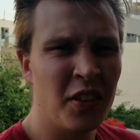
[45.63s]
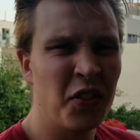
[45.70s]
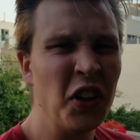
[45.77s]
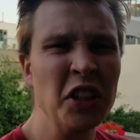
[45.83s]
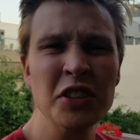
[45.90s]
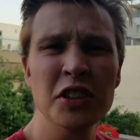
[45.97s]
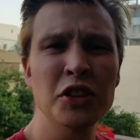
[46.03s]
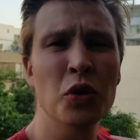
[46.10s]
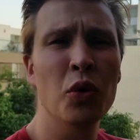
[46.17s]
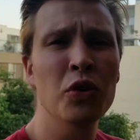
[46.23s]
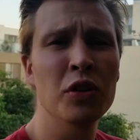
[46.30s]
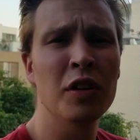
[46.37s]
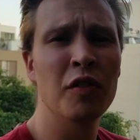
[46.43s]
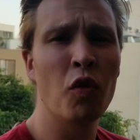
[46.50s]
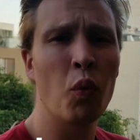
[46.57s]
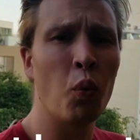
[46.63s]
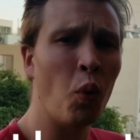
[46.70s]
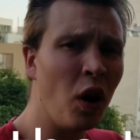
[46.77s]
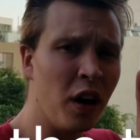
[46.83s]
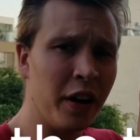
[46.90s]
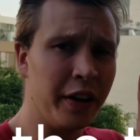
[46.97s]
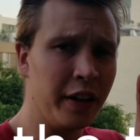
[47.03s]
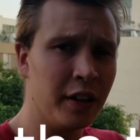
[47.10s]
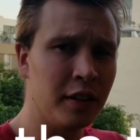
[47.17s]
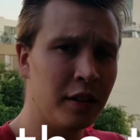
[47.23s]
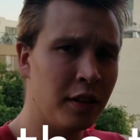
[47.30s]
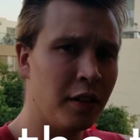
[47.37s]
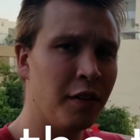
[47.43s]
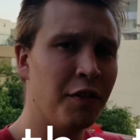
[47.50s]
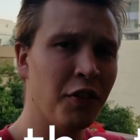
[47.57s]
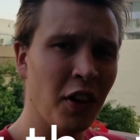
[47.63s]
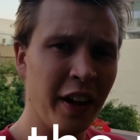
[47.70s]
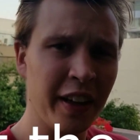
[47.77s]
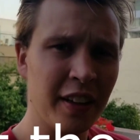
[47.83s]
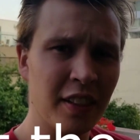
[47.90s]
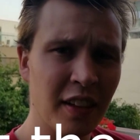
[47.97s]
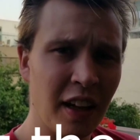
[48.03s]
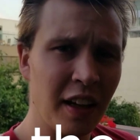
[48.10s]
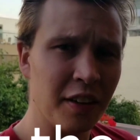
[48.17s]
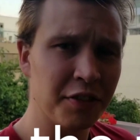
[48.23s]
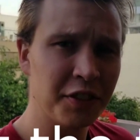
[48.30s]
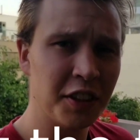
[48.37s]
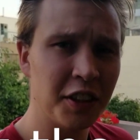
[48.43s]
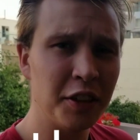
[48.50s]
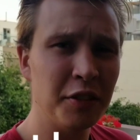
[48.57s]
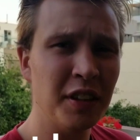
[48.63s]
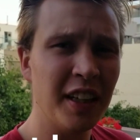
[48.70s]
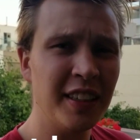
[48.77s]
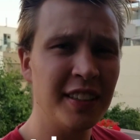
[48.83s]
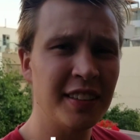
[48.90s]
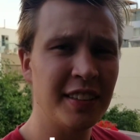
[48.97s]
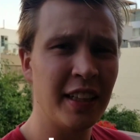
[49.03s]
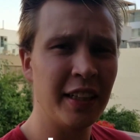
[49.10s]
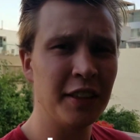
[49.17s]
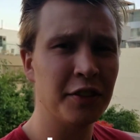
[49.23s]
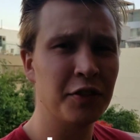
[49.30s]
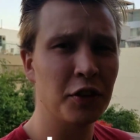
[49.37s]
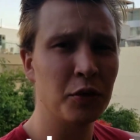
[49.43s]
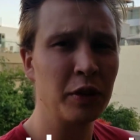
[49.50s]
There's a total of one flight left to the United States for